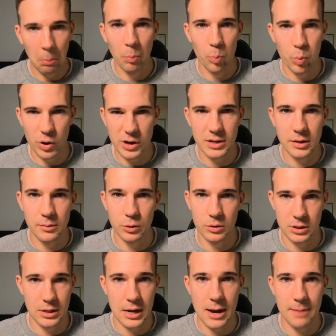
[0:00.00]
Pretty simple to
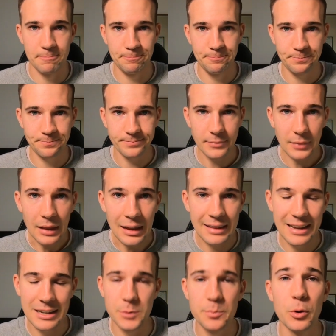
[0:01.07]
start.
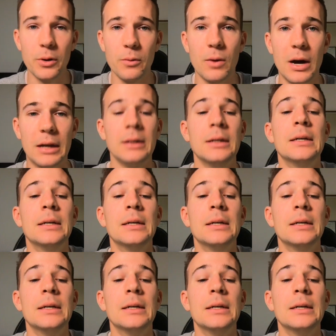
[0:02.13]
That's point one.